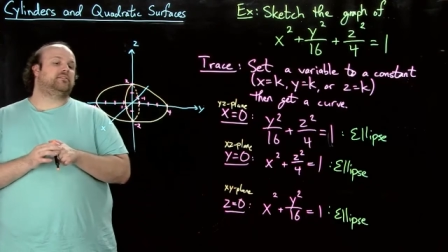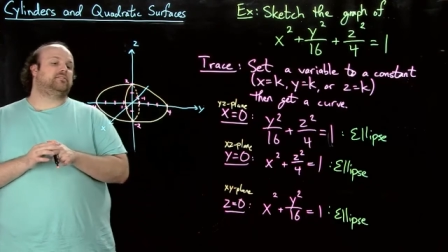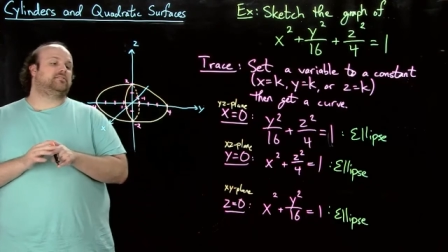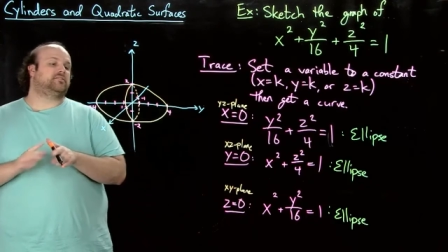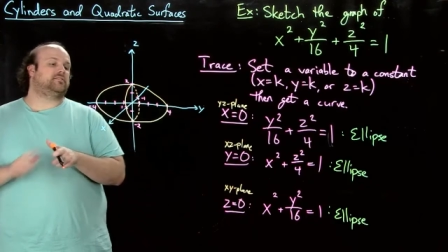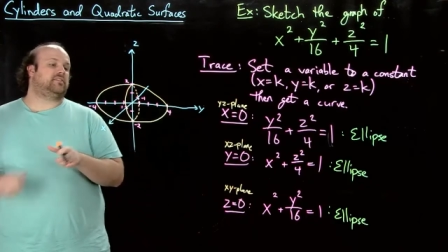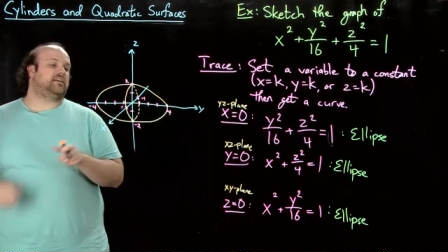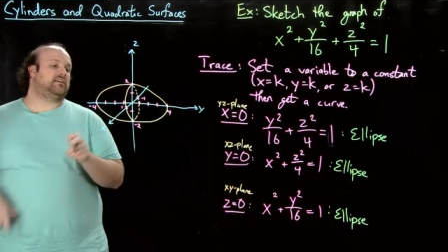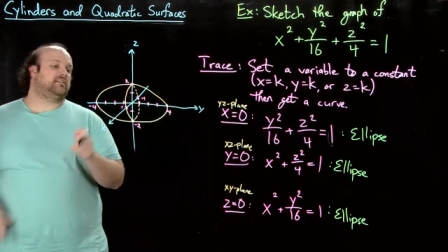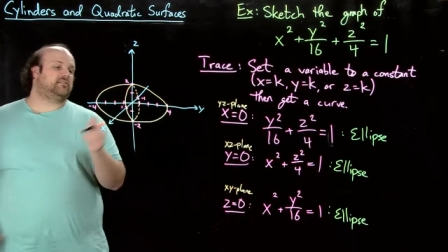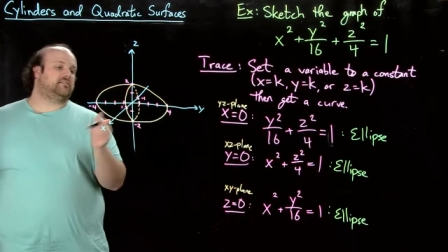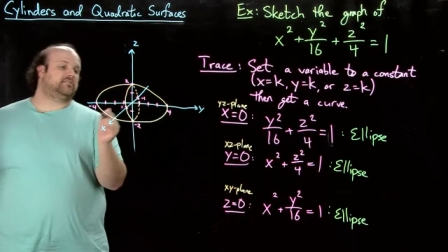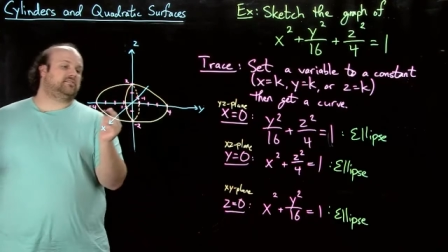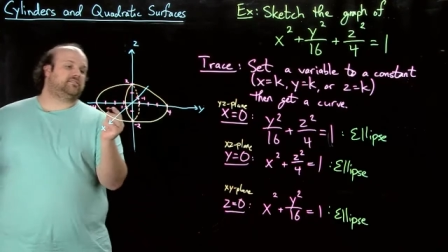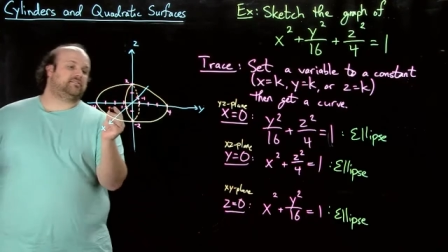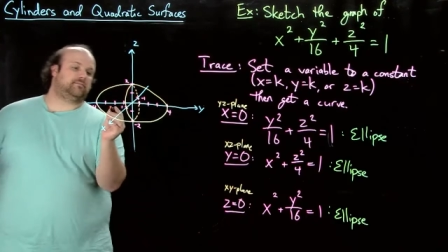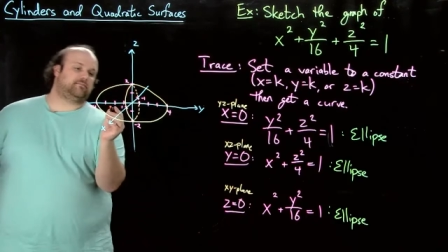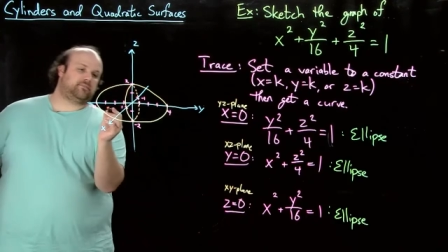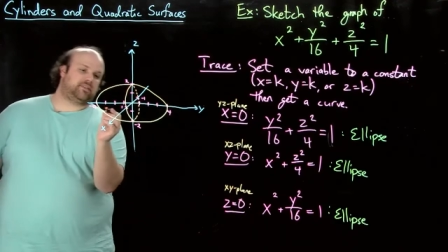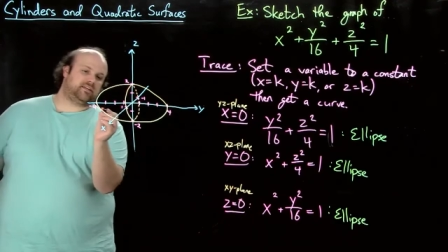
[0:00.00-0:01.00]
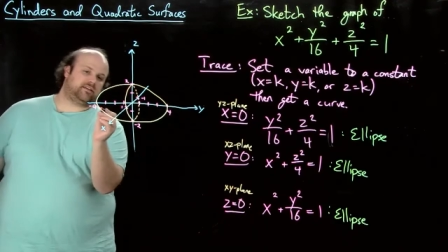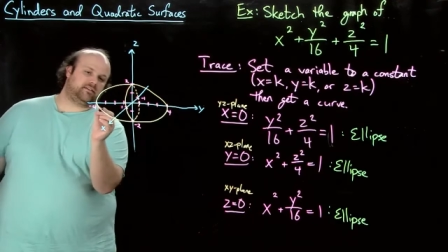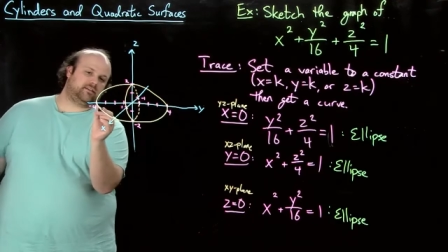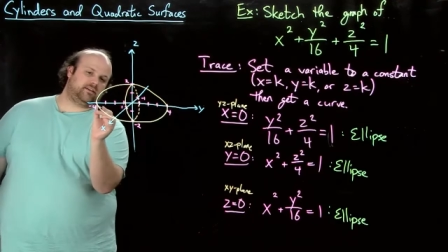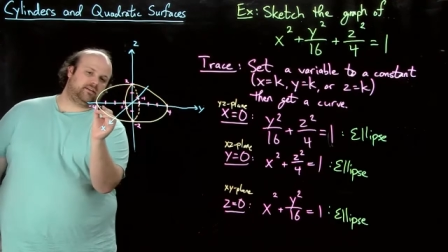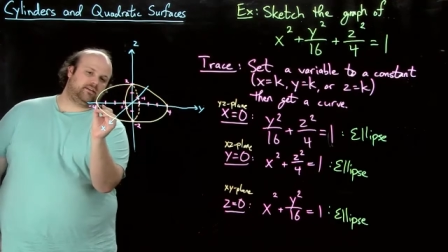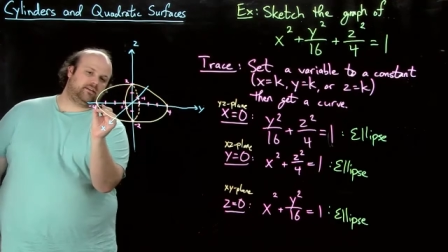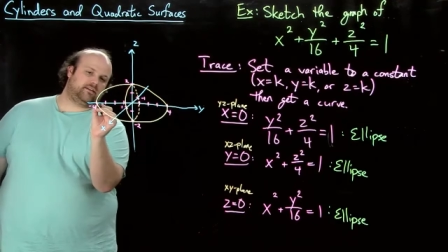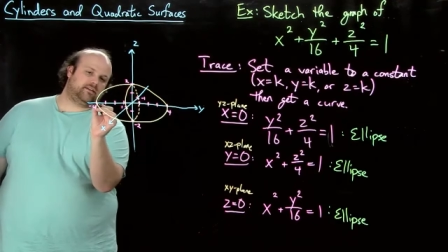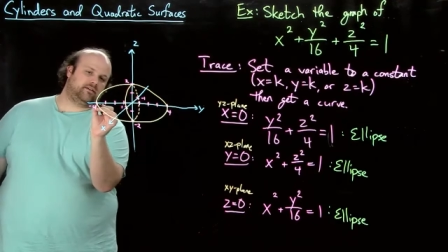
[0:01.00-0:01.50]
So that looks something
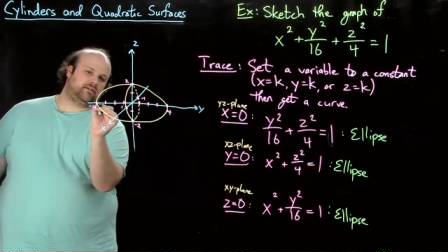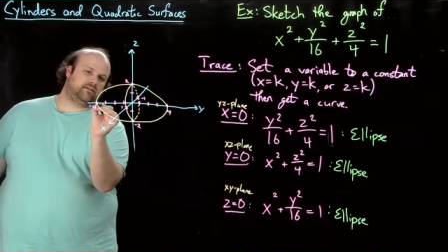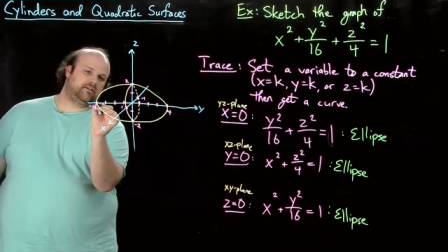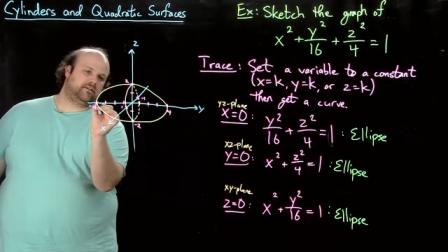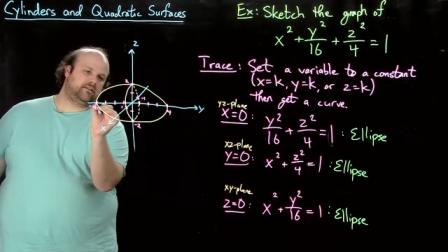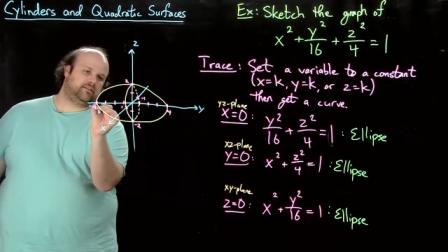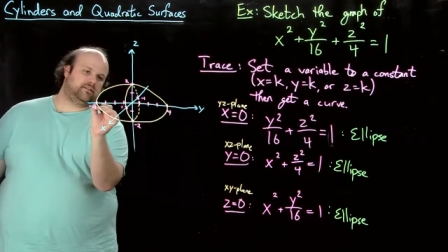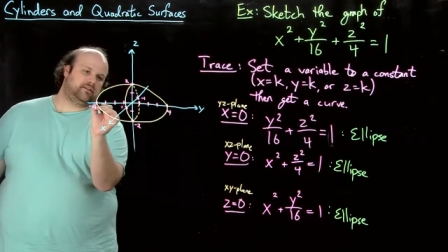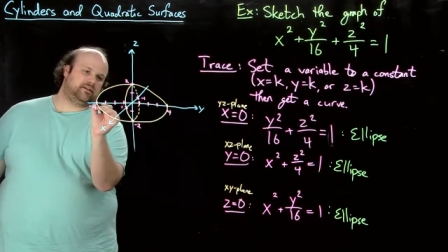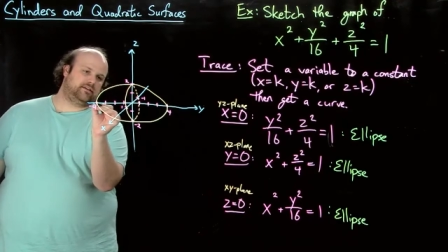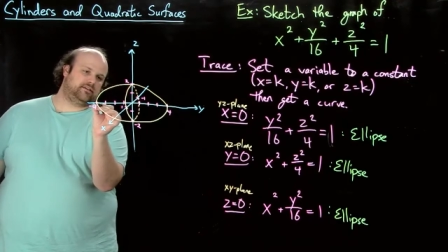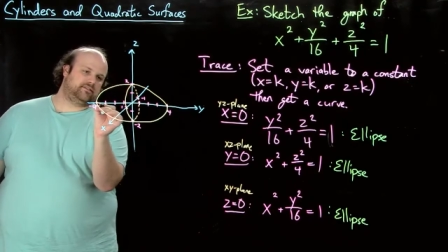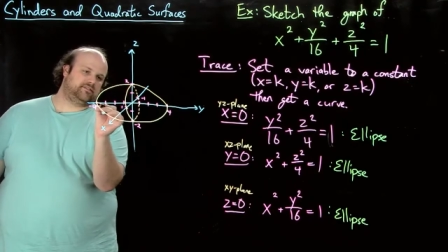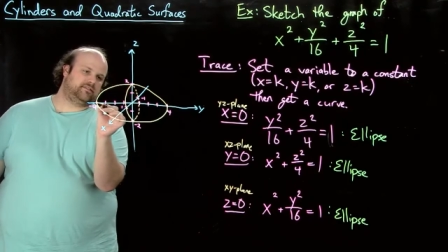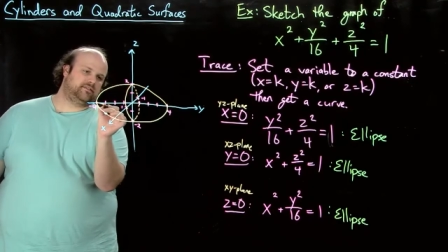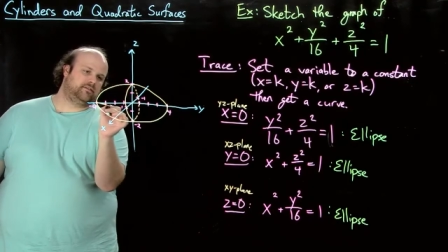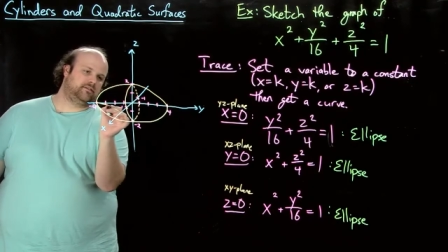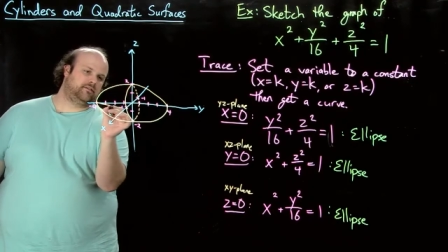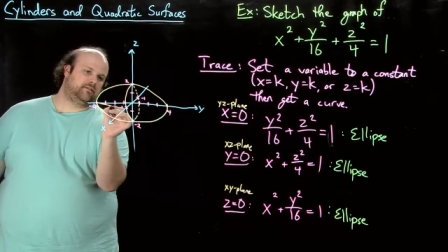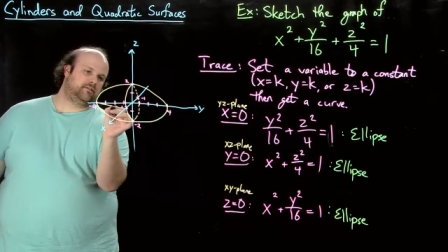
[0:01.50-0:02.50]
like this.